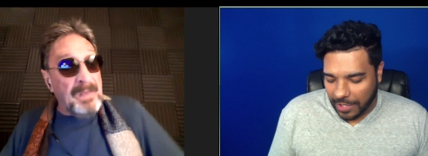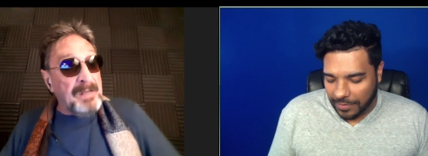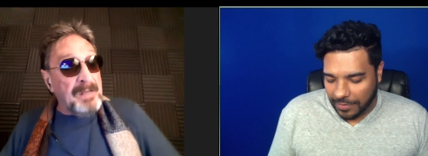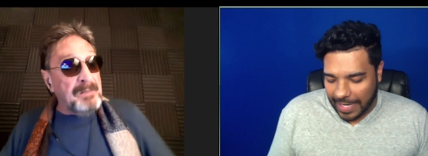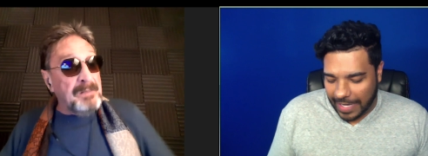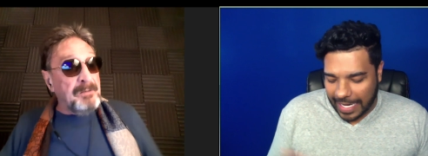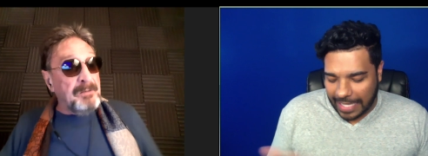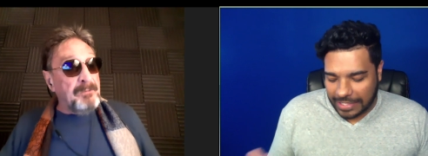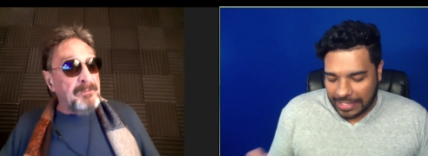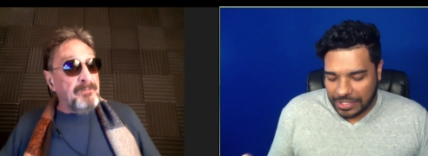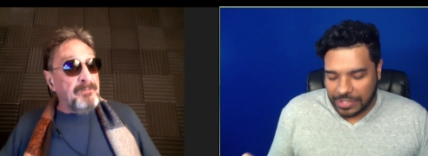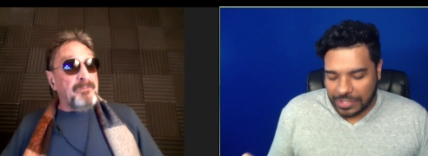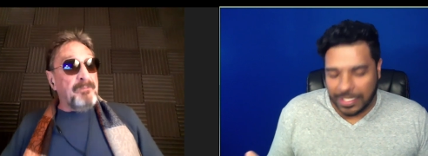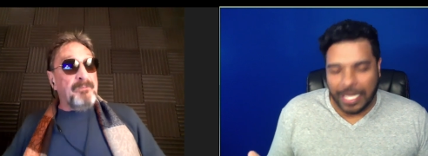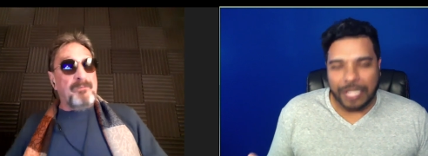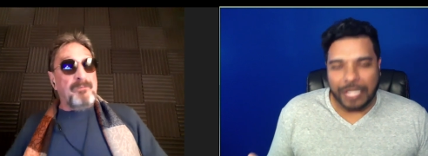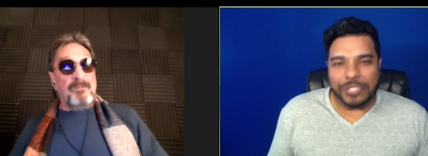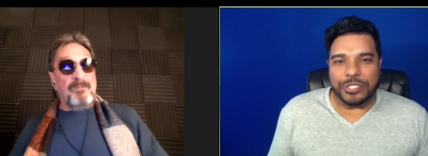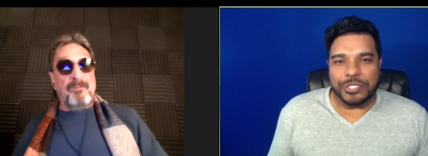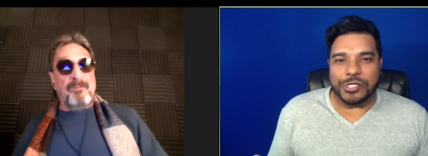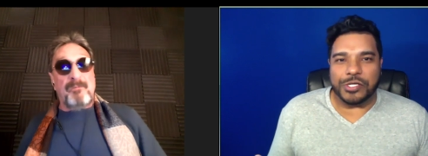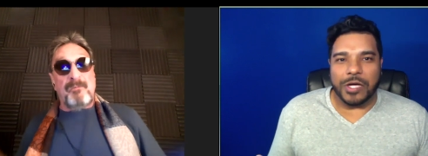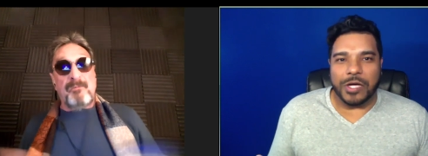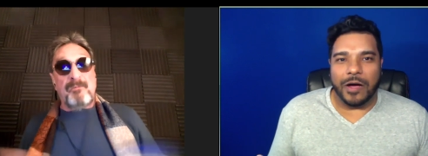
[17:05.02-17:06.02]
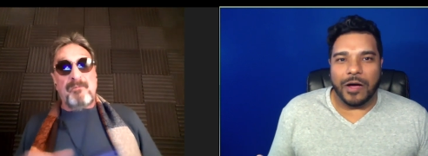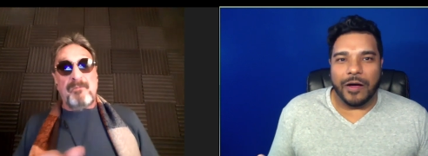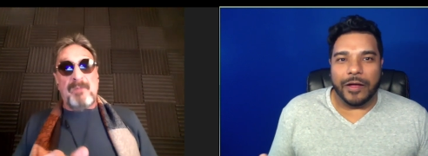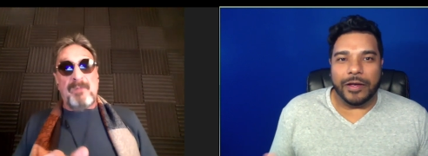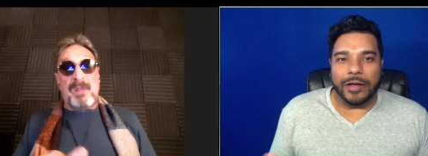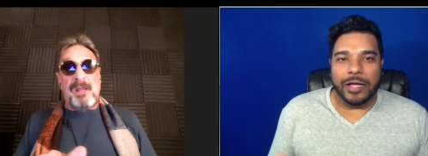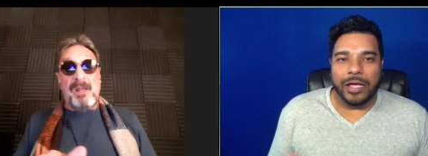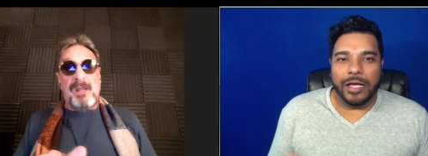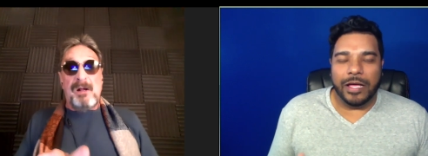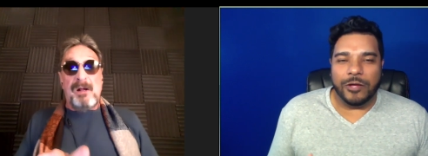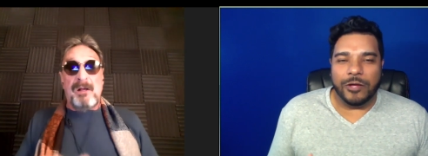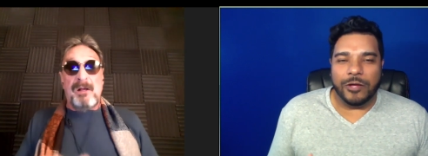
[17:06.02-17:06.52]
Speaker 1: ask, ask John,
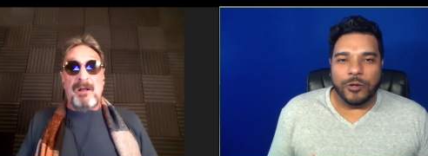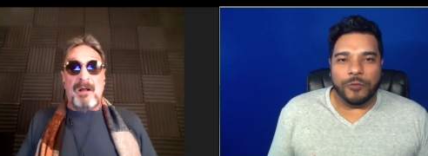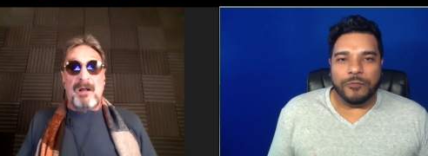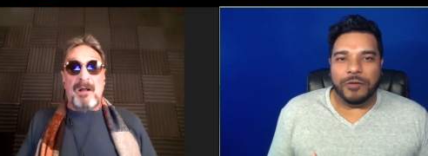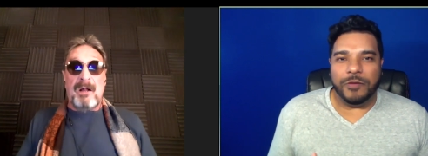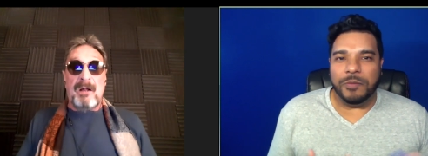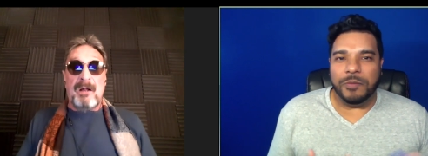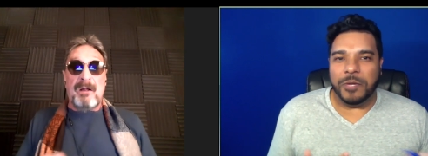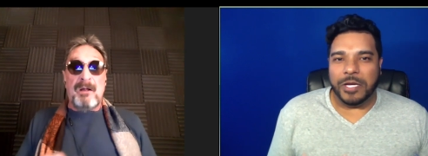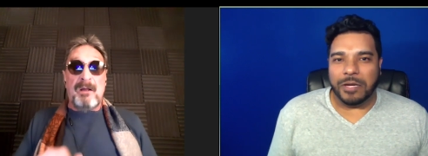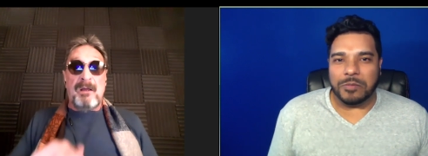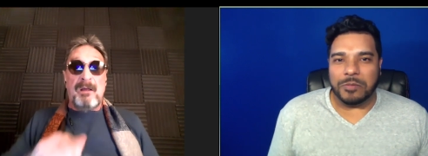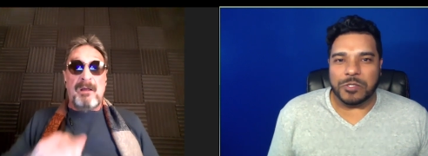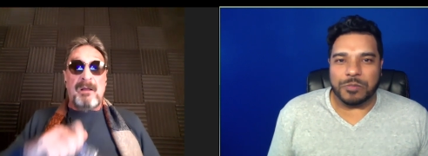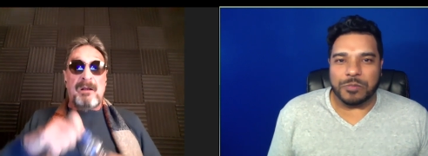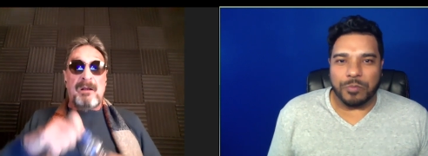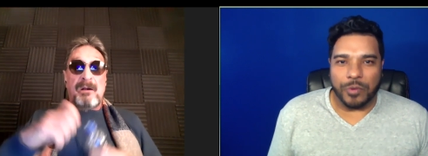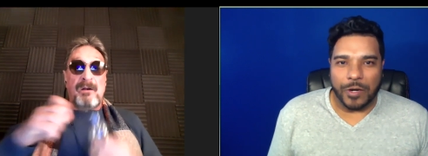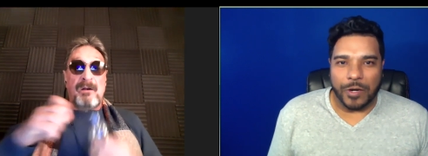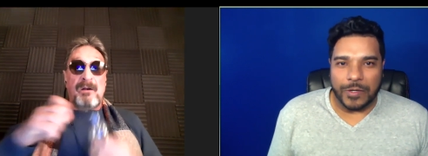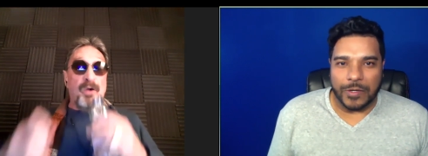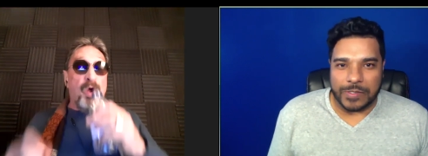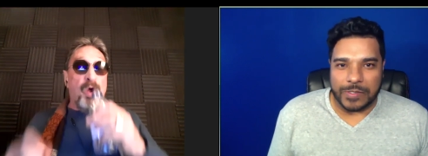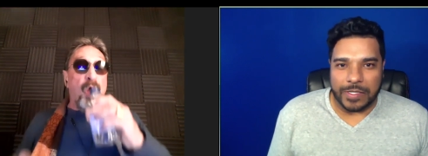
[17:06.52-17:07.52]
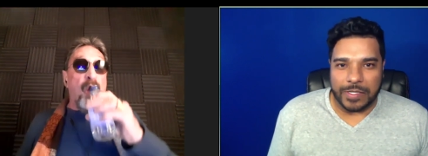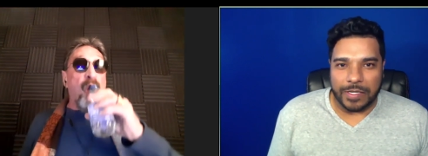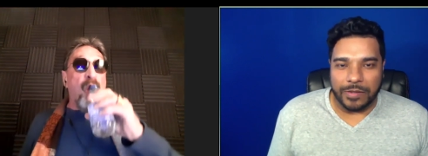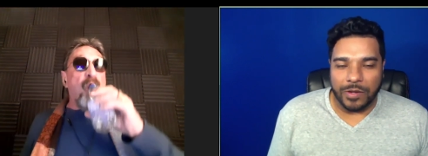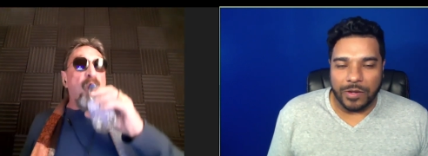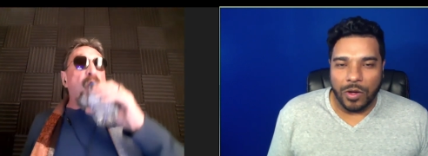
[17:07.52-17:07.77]
you know, if he becomes president,